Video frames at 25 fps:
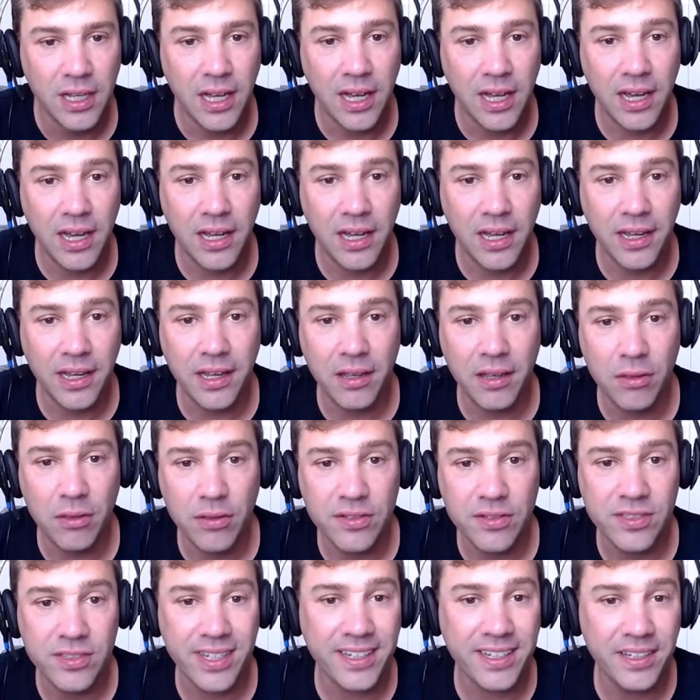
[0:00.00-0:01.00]
Uh, and
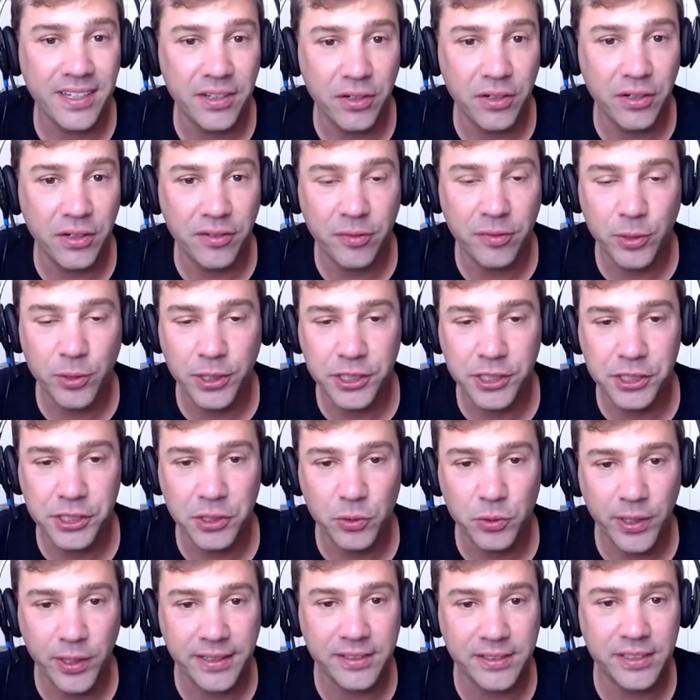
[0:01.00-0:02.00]
the second year of
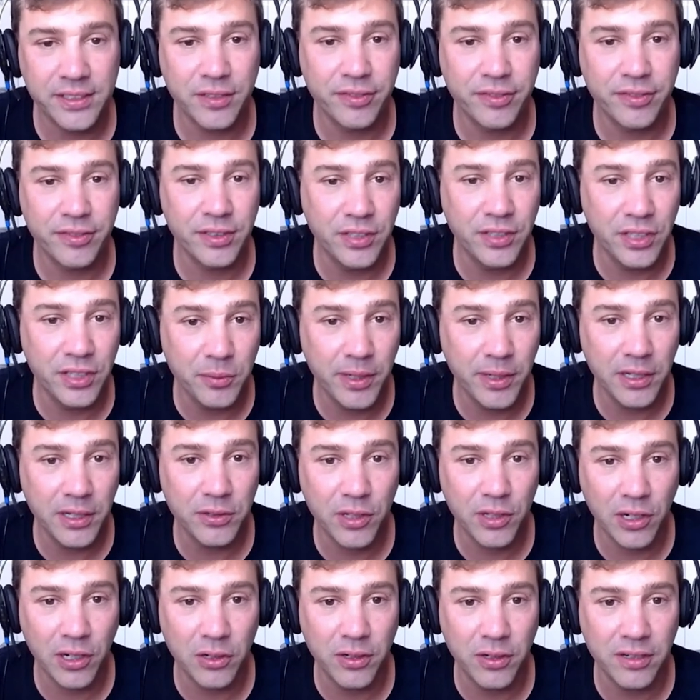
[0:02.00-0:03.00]
operation, we had seventeen
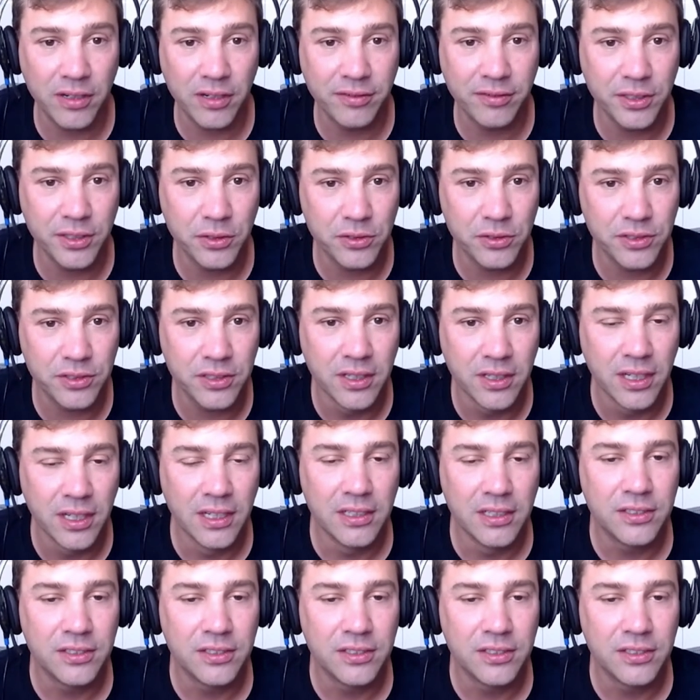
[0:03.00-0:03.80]
million dollars revenues.